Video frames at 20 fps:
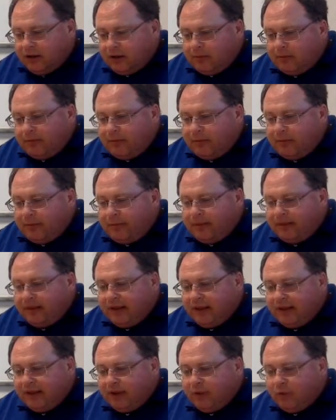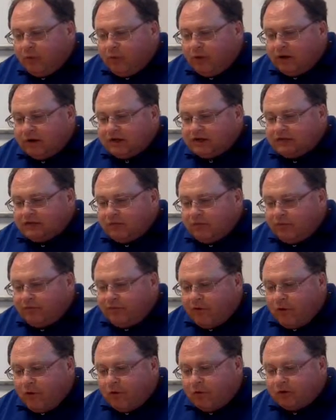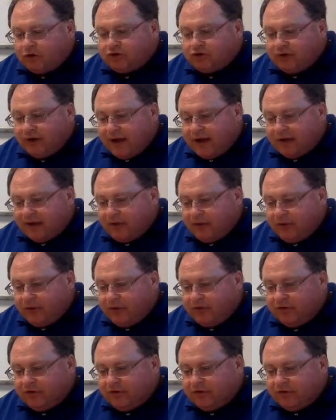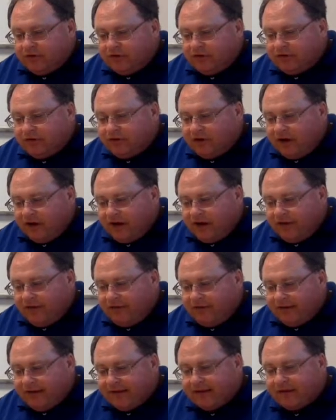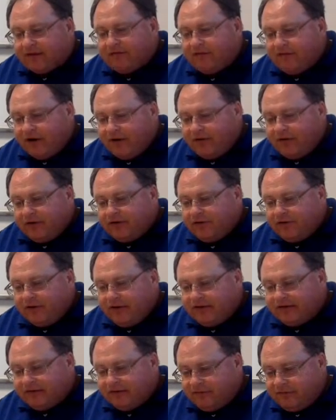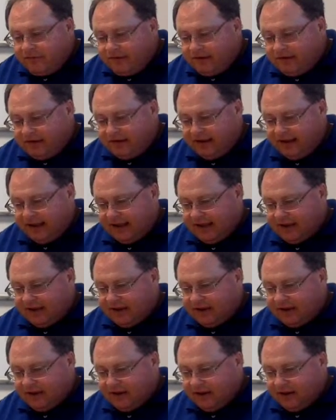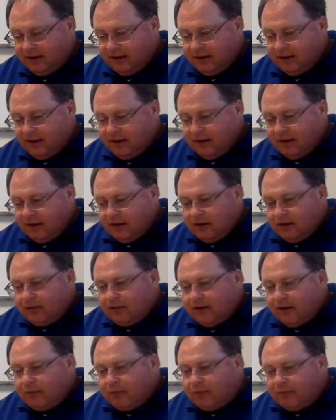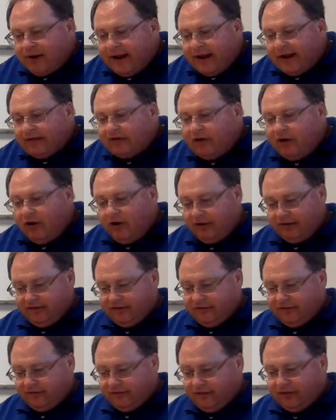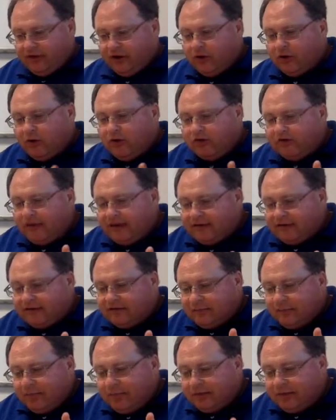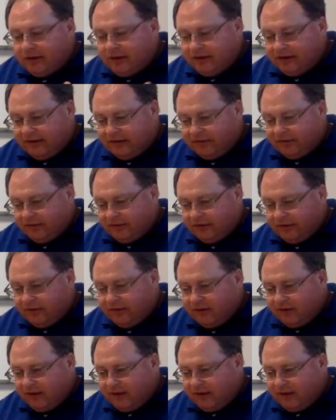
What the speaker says: Manipulating one's vocal tract to produce a desired effect is very, very sophisticated. Their brains are different. Their cortex is completely different.